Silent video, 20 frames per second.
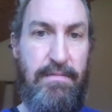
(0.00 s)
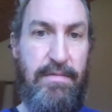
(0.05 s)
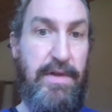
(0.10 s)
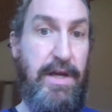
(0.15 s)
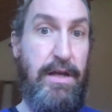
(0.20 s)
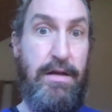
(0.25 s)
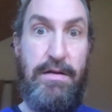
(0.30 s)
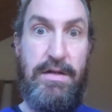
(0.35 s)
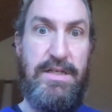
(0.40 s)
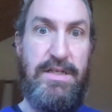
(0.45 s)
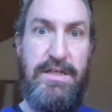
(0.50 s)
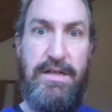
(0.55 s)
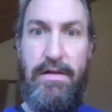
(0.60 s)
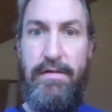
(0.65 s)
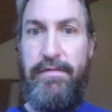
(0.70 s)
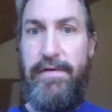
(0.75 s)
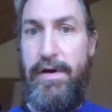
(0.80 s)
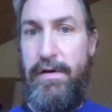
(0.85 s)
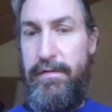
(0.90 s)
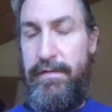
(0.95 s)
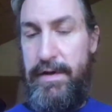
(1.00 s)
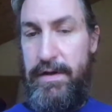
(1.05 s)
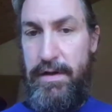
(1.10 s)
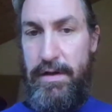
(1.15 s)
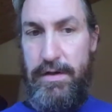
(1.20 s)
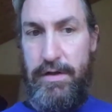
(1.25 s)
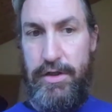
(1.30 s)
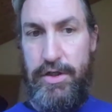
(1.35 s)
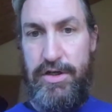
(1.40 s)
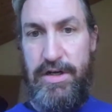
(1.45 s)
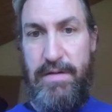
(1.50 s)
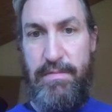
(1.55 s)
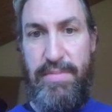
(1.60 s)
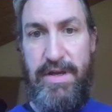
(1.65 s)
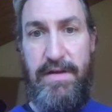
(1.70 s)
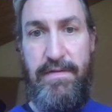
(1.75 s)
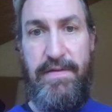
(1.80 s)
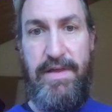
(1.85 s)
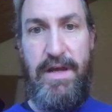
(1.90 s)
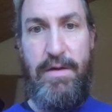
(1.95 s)
they could still vote for Donald Trump
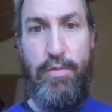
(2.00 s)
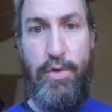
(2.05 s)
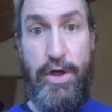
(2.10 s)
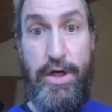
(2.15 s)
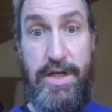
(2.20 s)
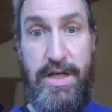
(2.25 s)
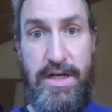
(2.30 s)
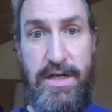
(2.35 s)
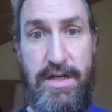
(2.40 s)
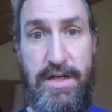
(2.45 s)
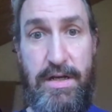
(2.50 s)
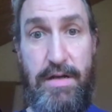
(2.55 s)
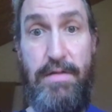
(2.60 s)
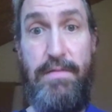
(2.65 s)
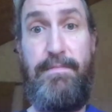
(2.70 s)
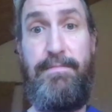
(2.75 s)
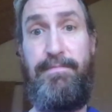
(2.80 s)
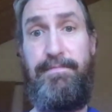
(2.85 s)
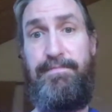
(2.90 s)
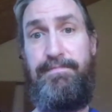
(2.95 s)
if they wanted to.